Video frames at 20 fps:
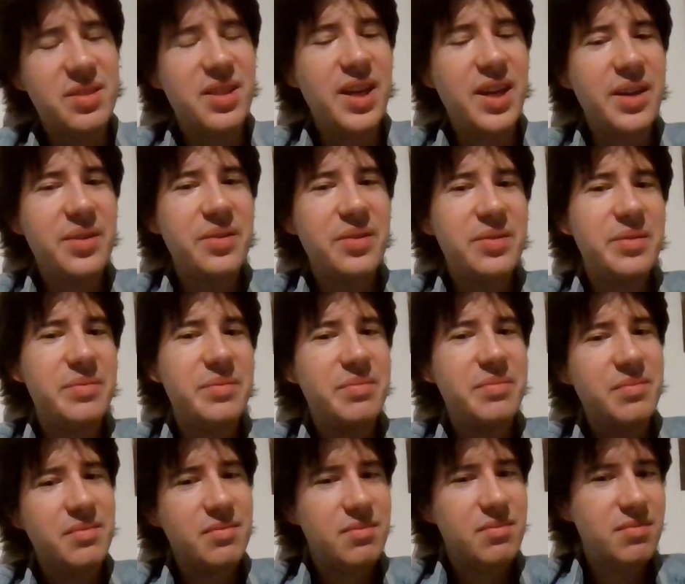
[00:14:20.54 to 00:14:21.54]
a slacker.
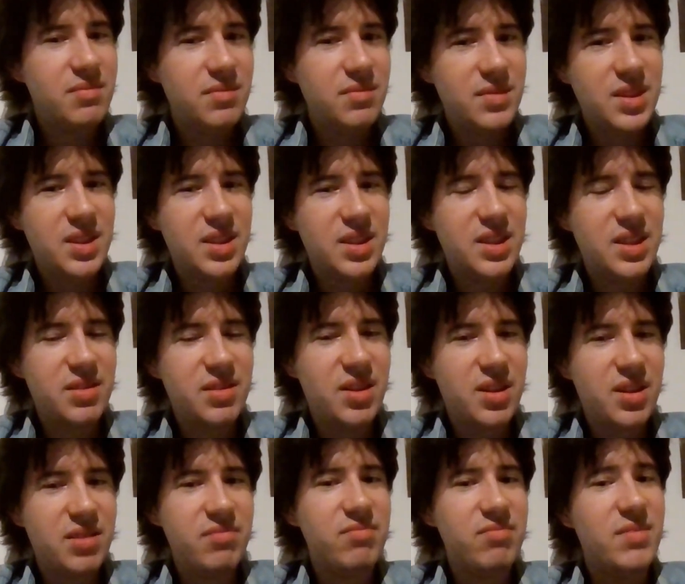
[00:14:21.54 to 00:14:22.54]
He
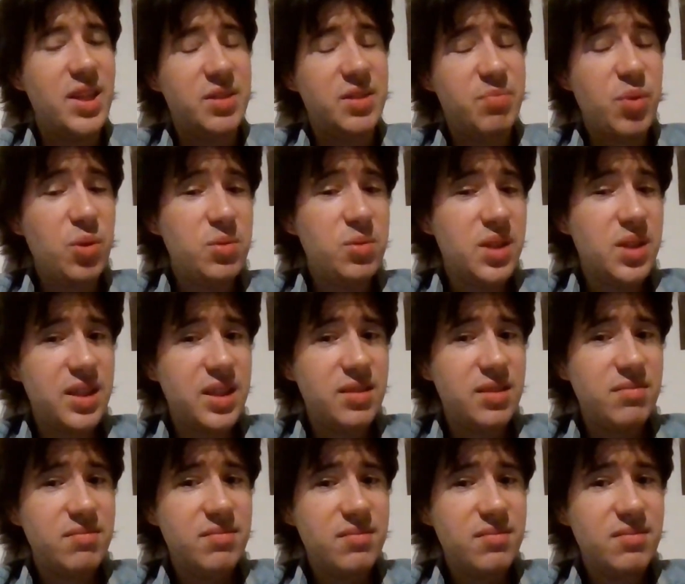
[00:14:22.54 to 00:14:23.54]
does
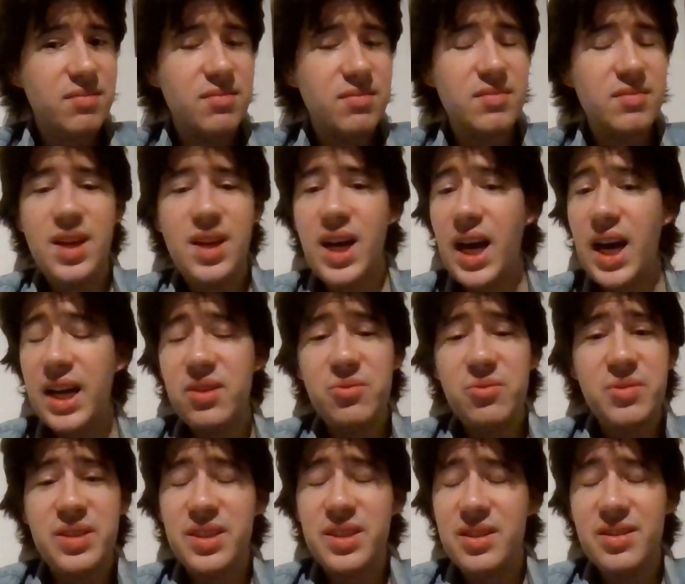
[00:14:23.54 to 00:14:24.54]
bowling. I
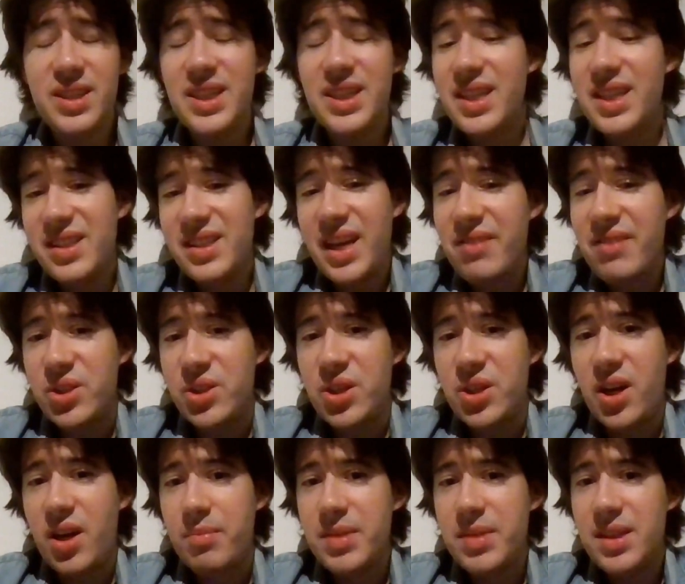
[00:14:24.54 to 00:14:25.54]
don't really, he doesn't have a
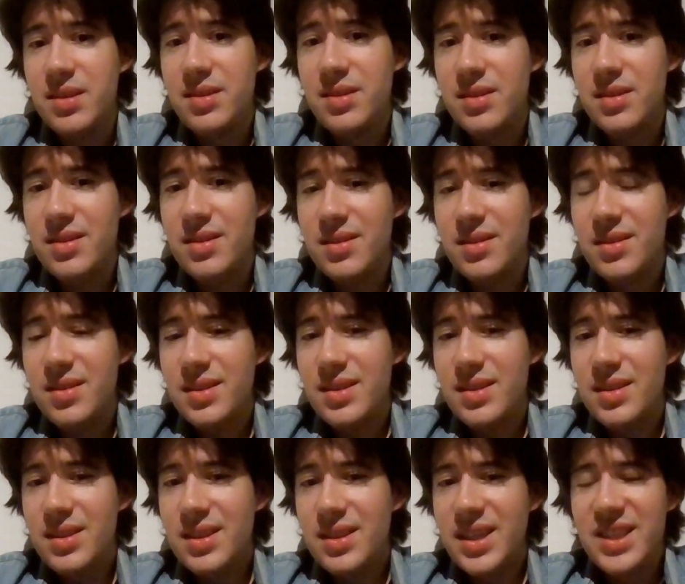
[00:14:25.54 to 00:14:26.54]
job.
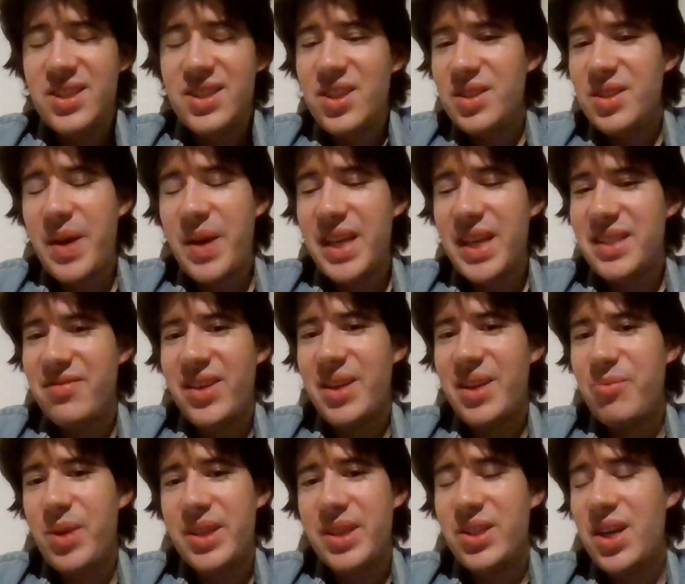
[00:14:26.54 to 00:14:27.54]
It's not
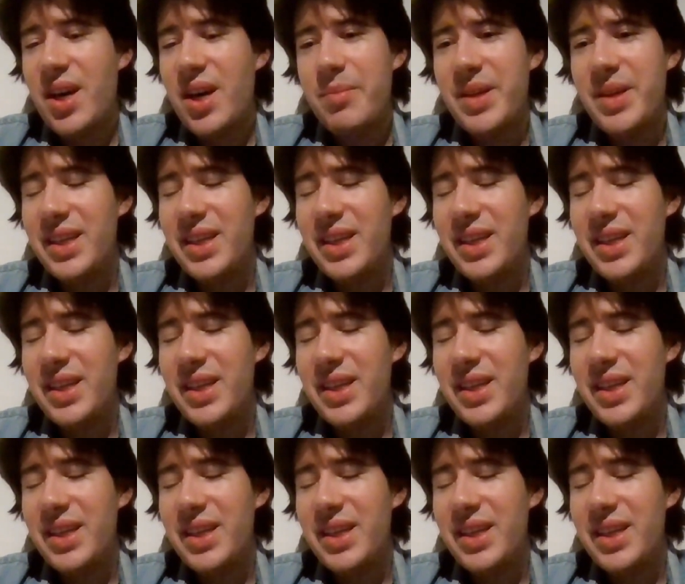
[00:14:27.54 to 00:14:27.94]
specified what job